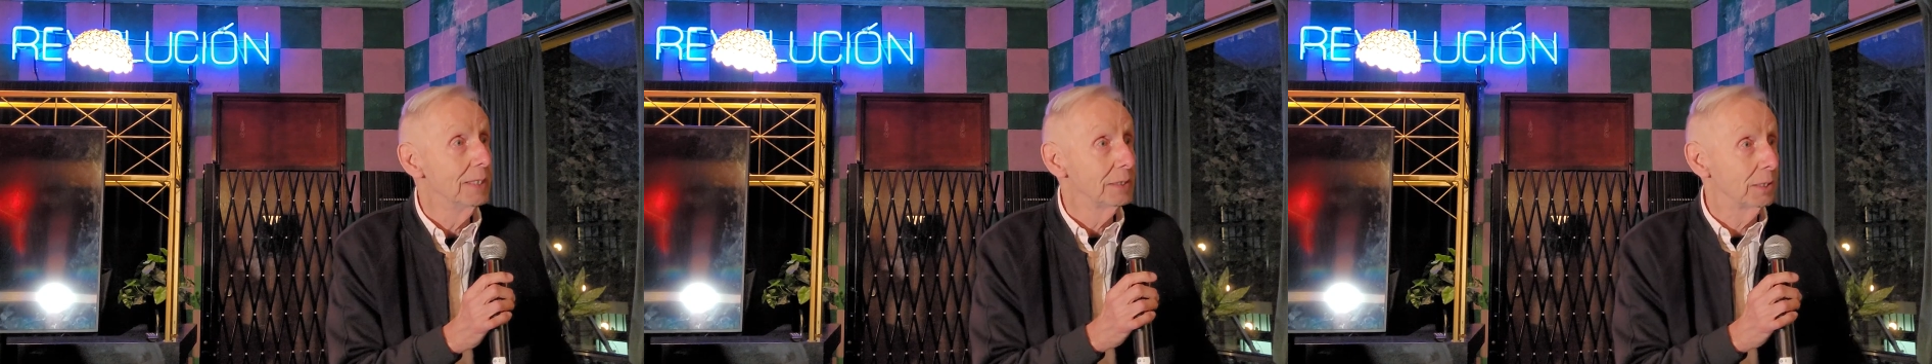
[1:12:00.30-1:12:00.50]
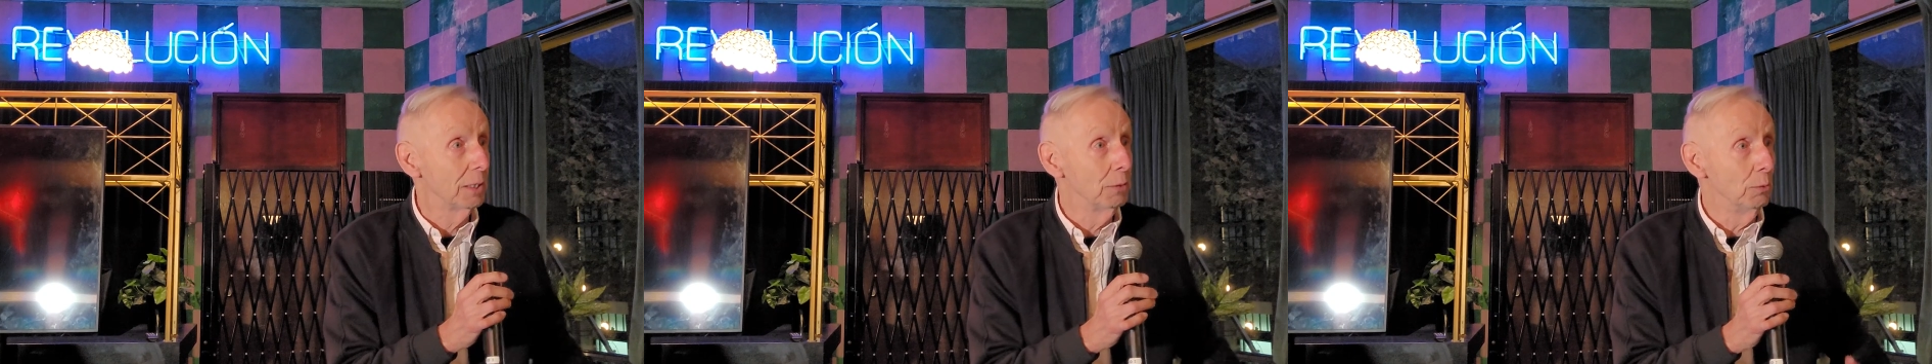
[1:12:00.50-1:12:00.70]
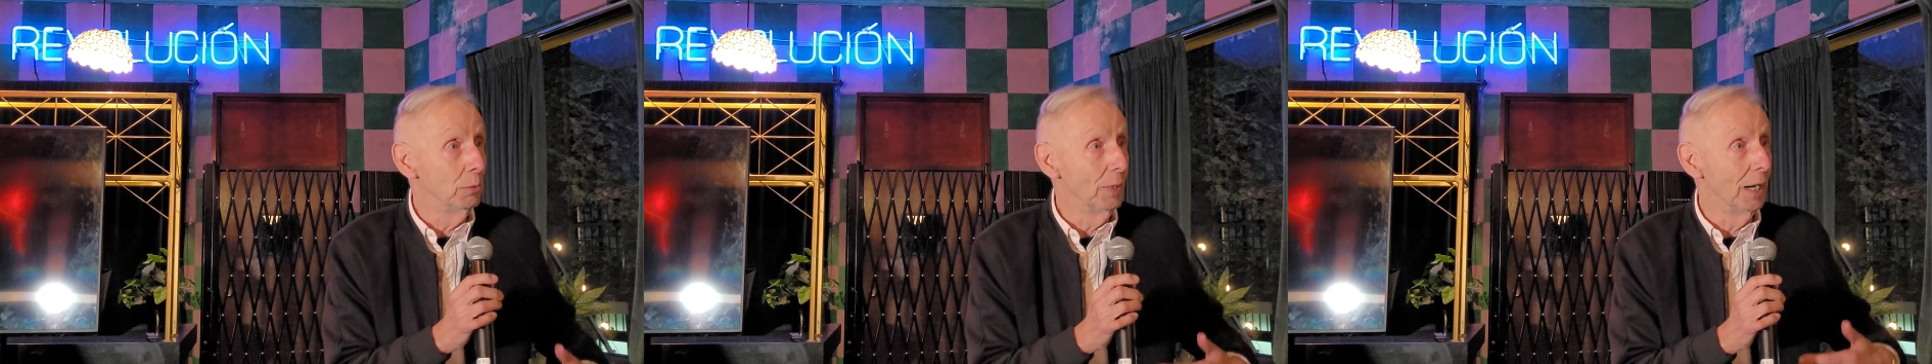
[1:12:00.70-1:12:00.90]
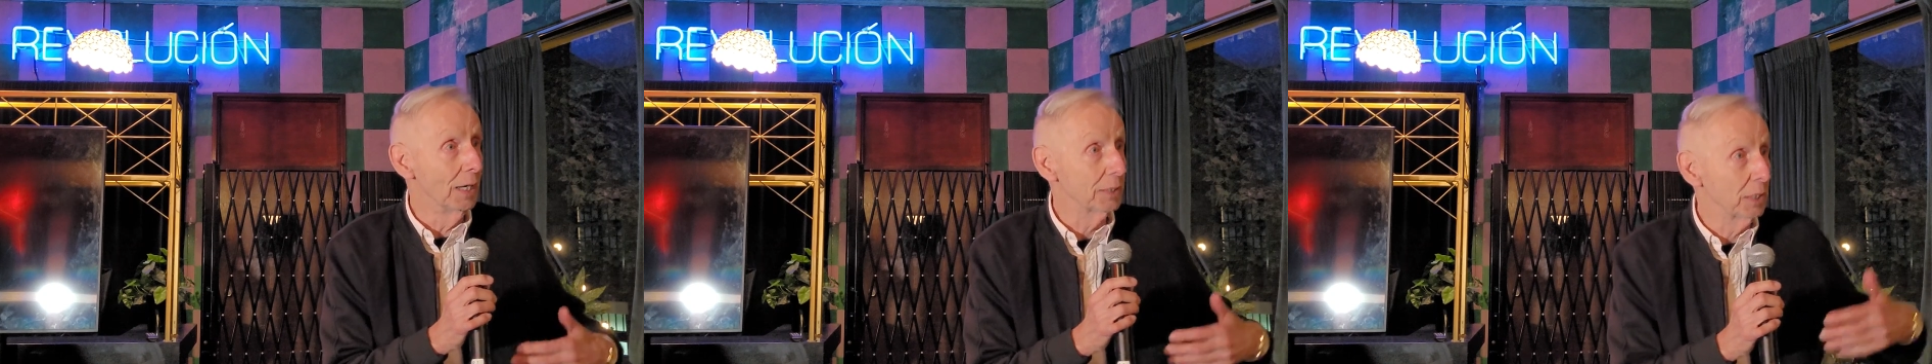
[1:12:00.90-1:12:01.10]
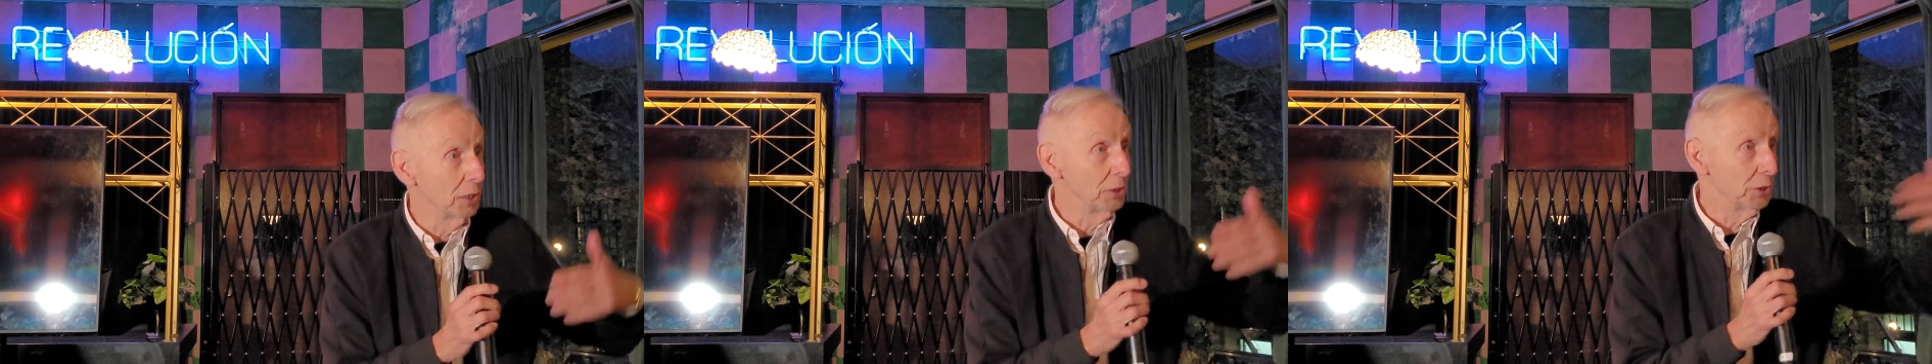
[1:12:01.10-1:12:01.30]
to
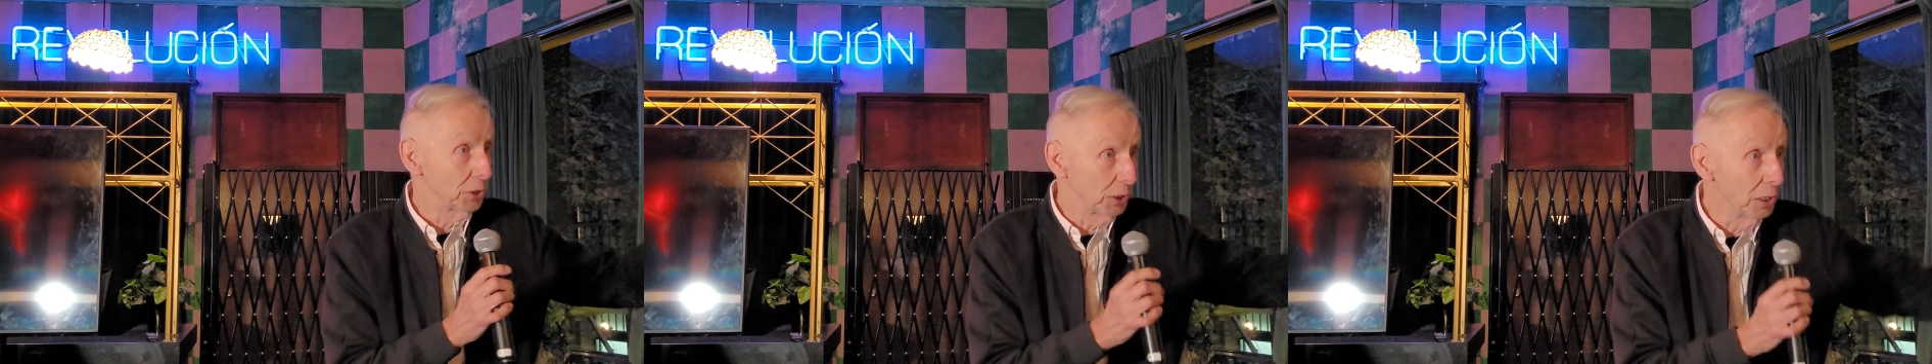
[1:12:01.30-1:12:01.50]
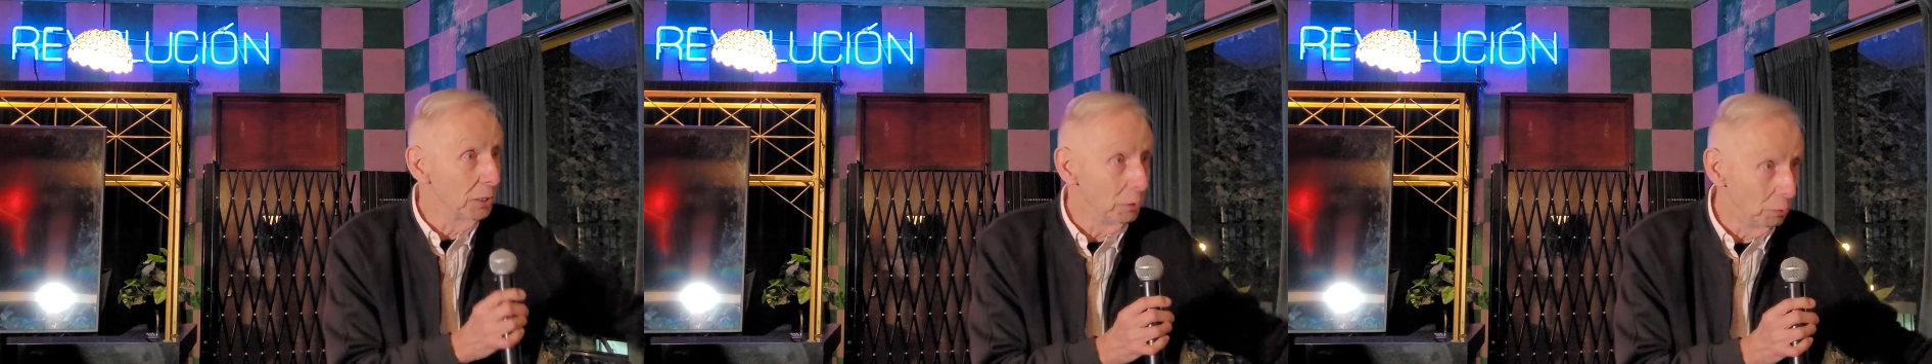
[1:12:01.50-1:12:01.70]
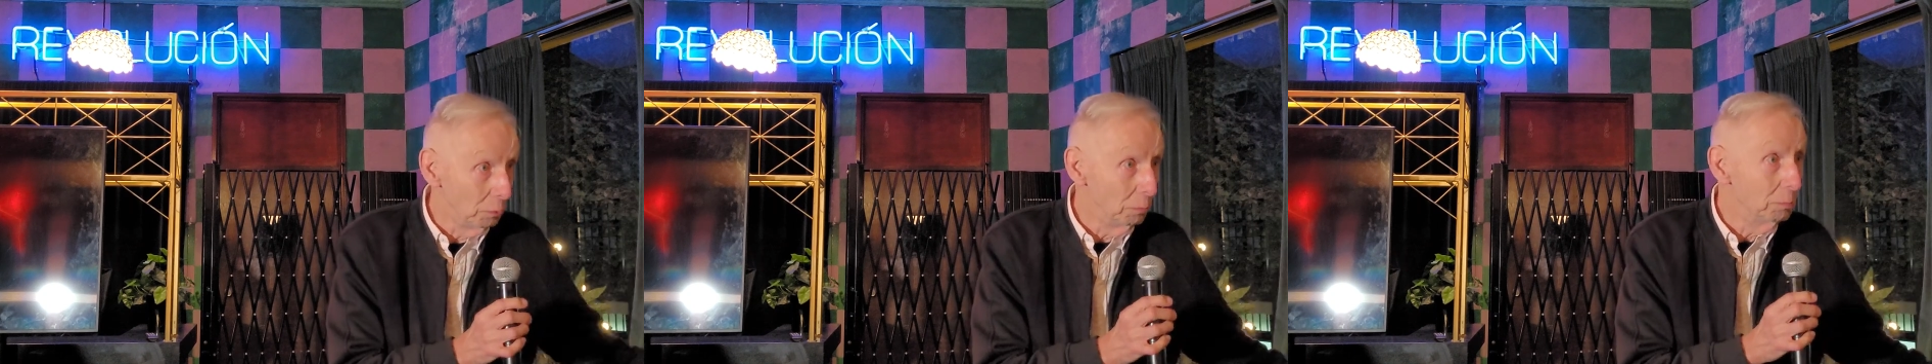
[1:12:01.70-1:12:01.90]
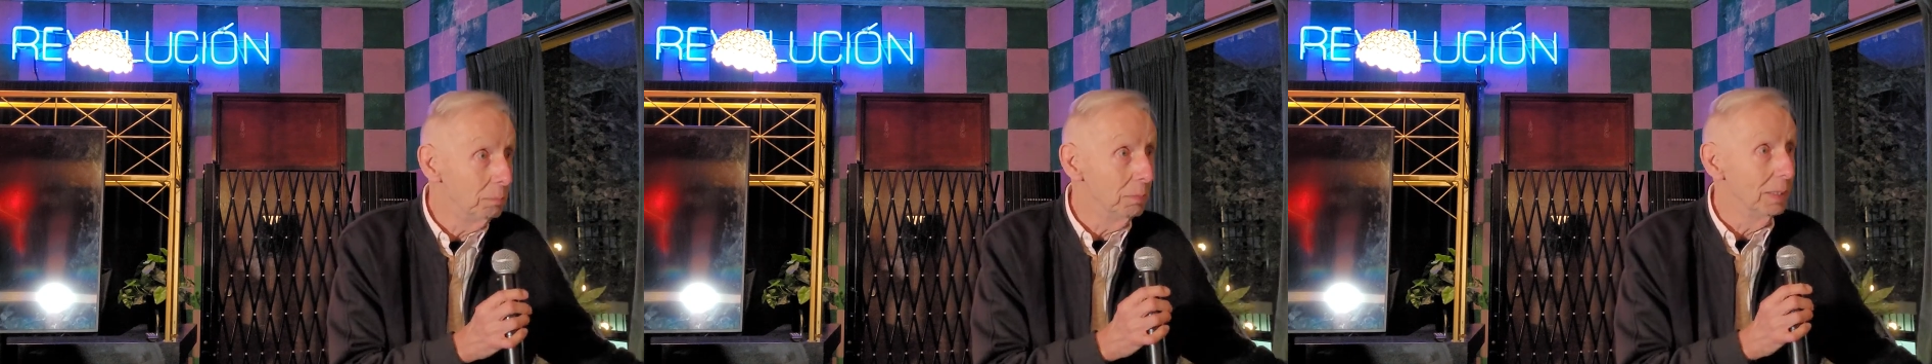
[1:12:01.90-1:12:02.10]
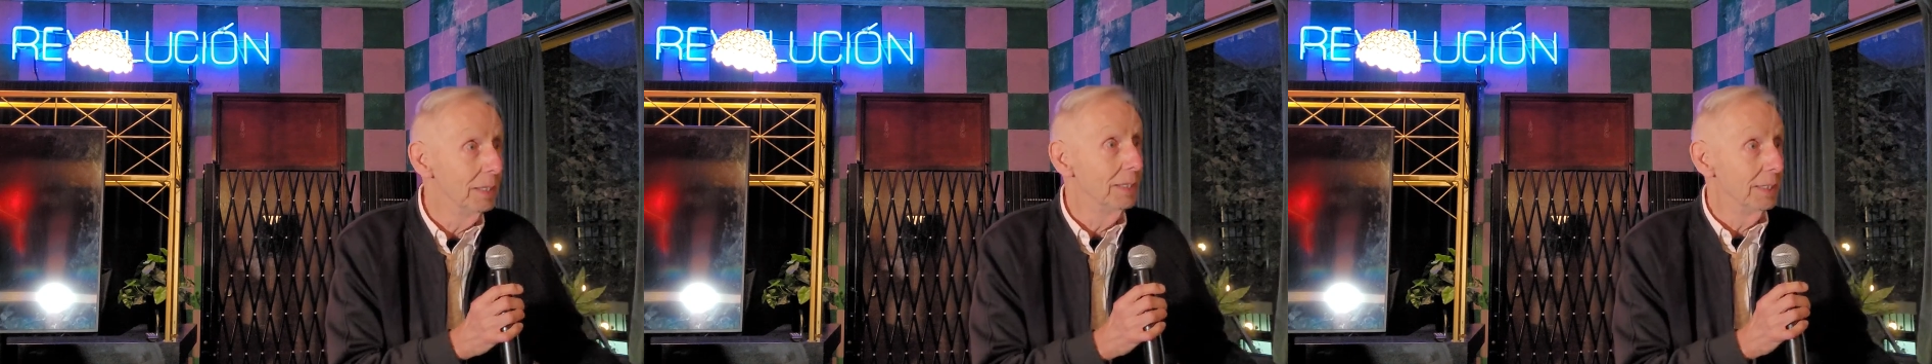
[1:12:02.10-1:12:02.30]
consume